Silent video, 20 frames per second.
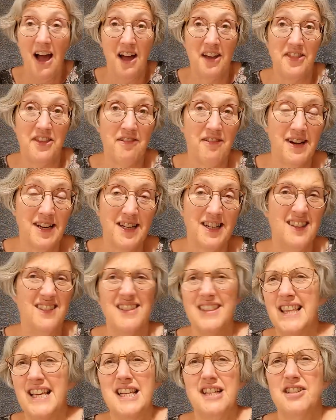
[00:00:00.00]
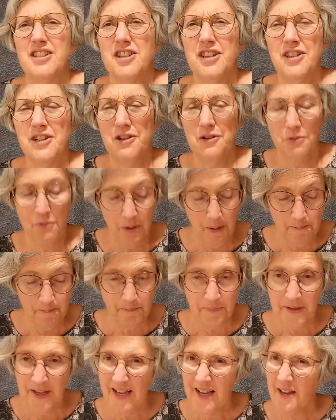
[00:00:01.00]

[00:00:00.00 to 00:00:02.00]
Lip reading: Are there any things that you